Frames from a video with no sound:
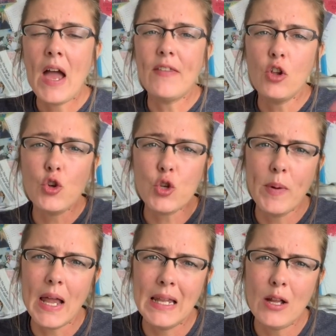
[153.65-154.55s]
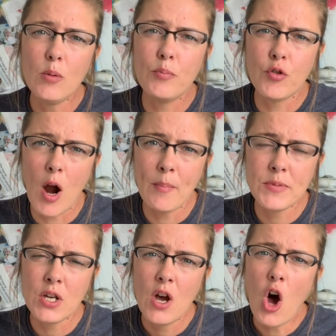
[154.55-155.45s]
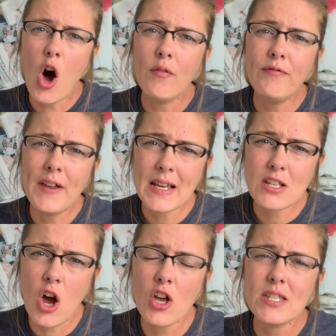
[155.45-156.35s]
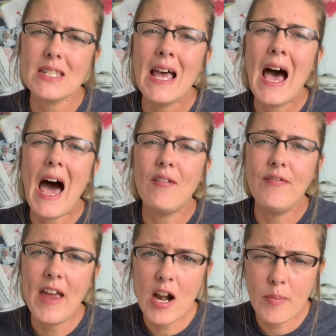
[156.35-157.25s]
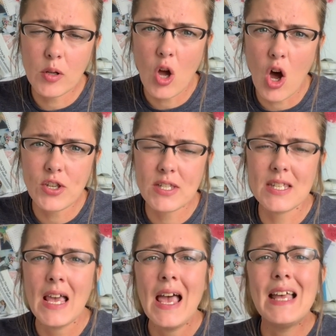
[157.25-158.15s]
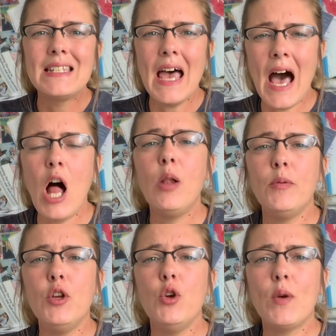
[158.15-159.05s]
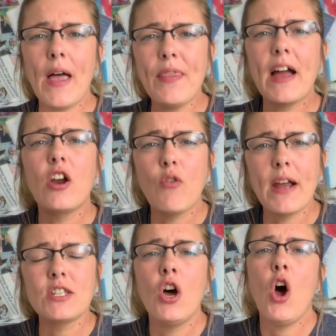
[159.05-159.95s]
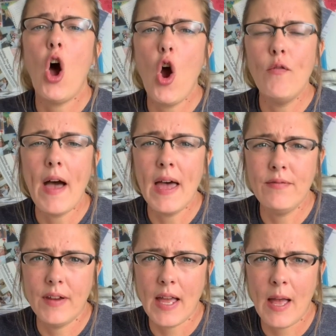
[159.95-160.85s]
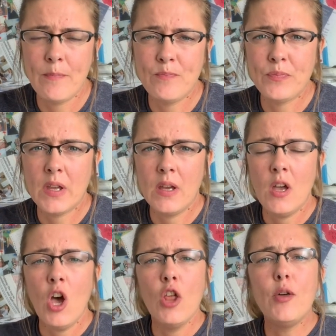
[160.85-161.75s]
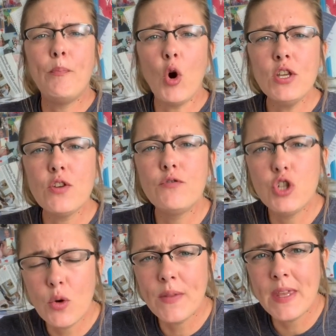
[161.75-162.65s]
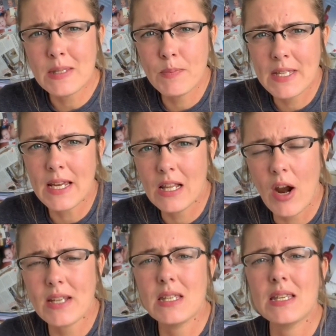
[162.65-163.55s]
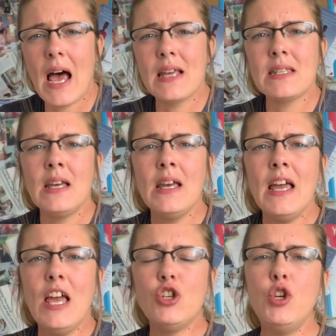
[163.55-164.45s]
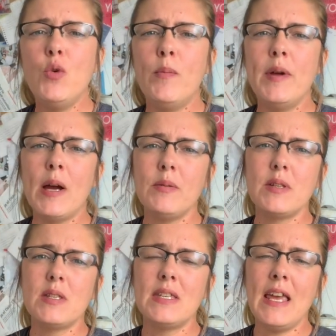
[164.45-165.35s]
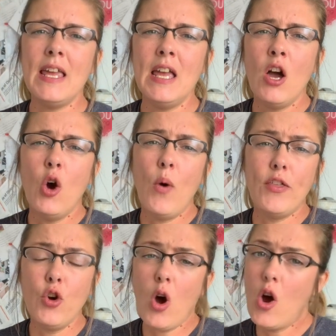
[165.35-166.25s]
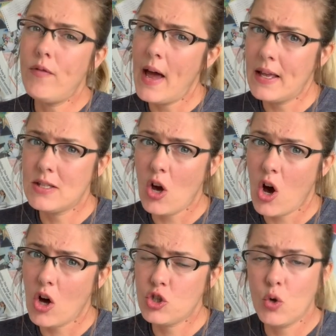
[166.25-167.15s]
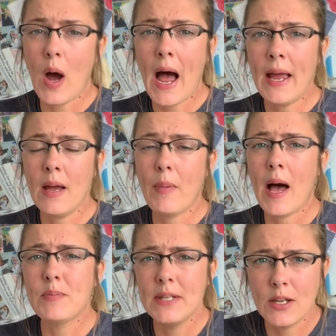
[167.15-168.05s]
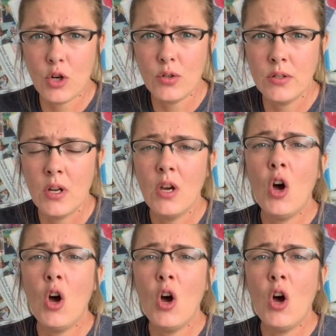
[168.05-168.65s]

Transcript: and there'll also be a little prompt on fixed costs and variable costs to help you get that correct overhead figure. The point of doing this particular exercise is you will be able to see whether your overheads are too high and perhaps need cutting,